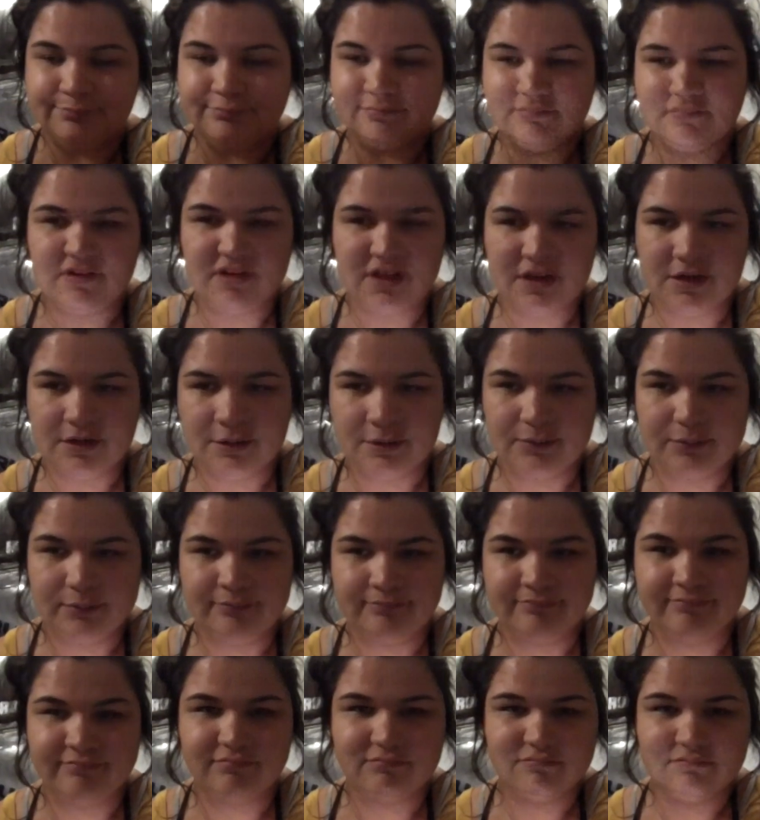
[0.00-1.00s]

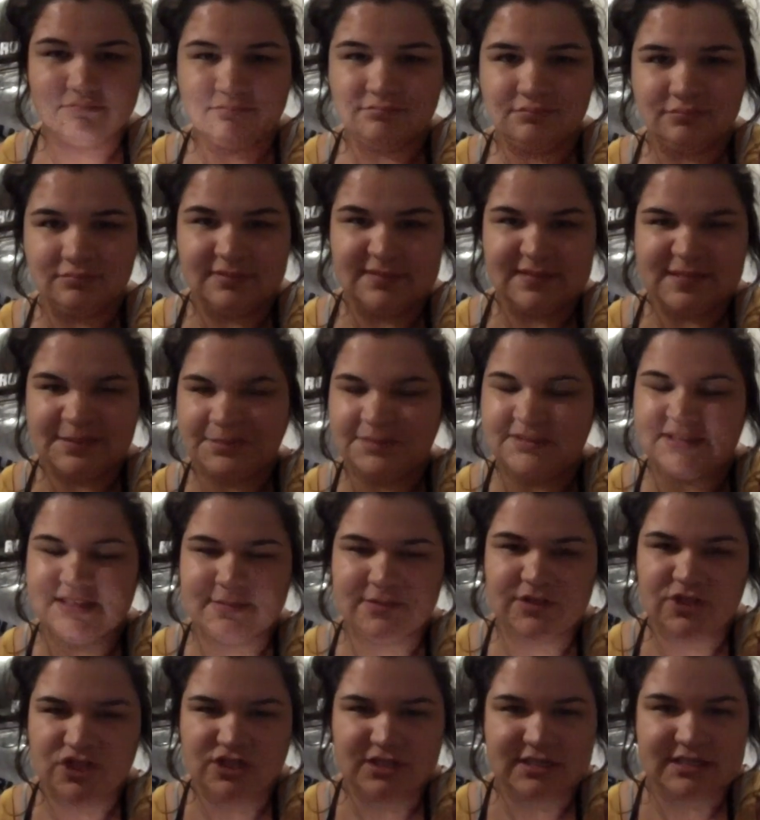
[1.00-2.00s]

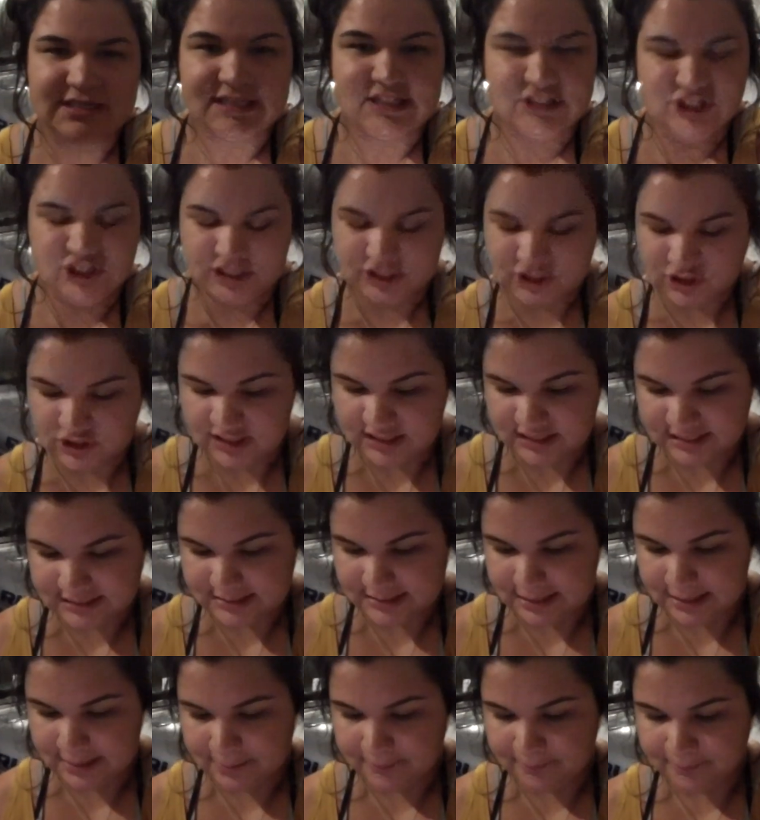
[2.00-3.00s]
sometimes you just gotta change things
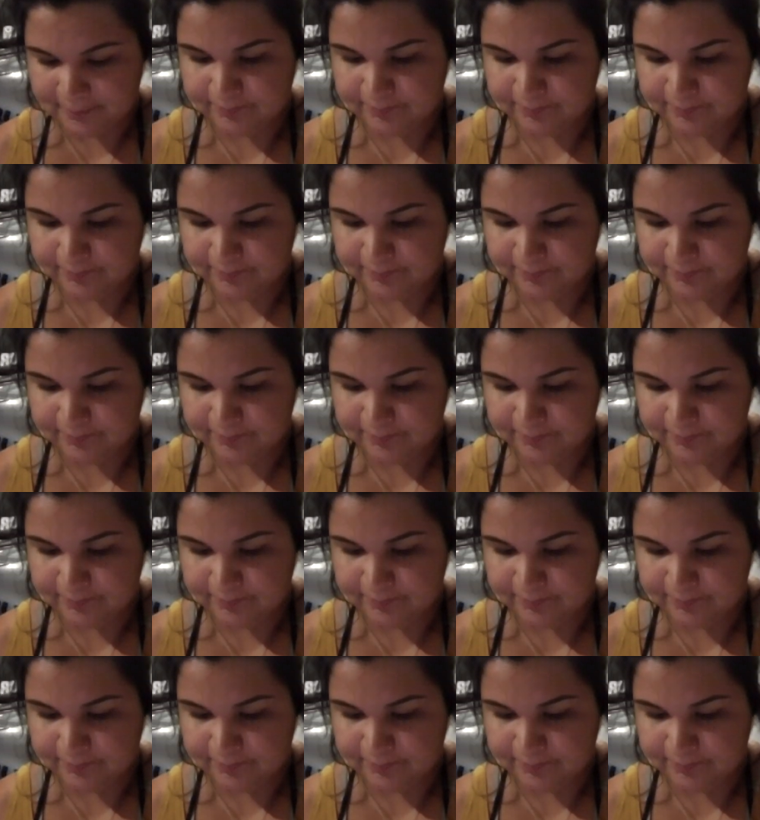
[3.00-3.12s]
up.